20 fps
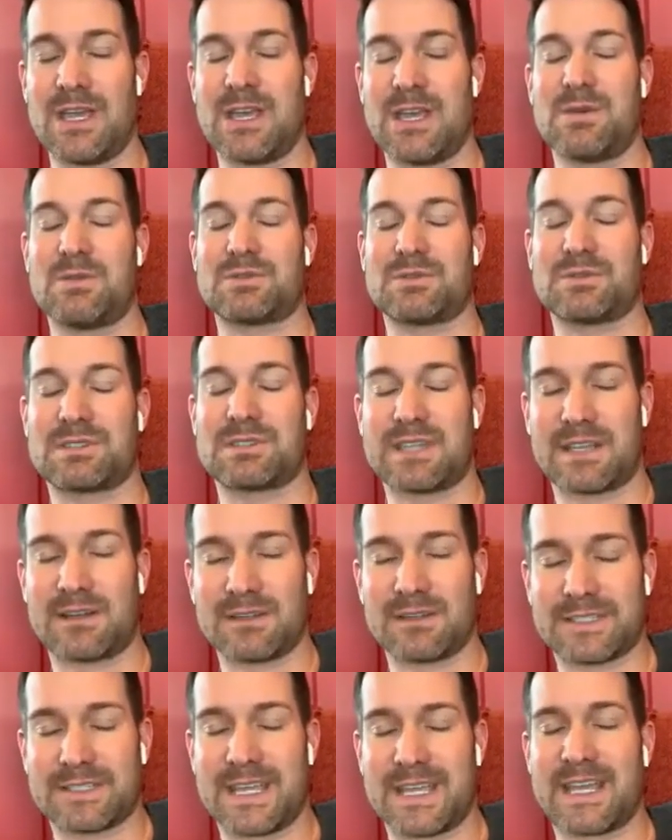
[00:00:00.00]
which was
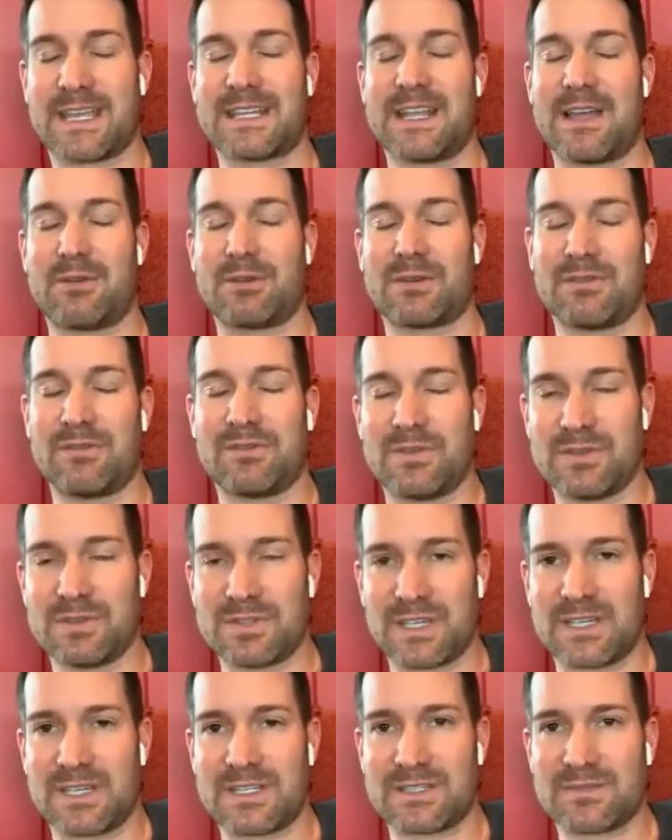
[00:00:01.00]
dental tech and how
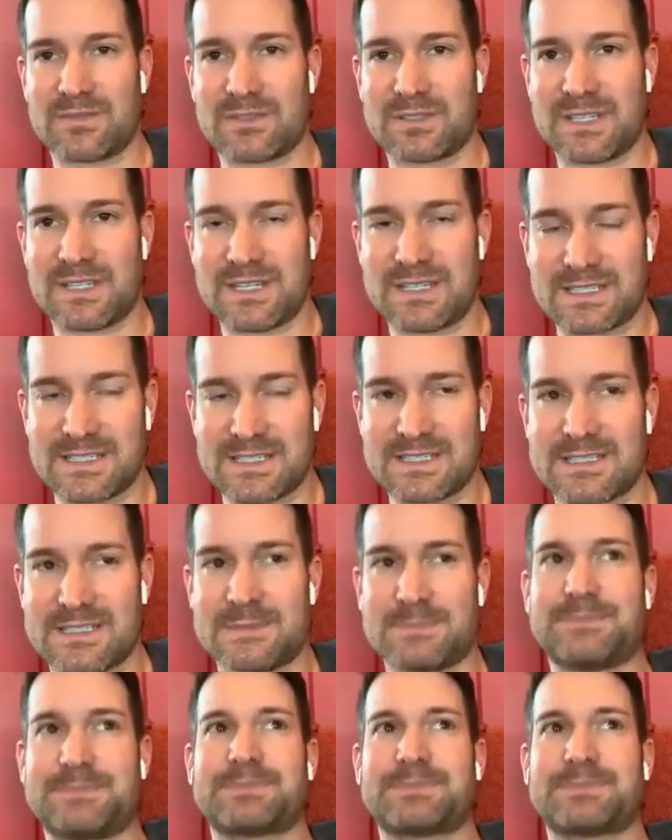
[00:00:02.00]
confusing it is for dentists.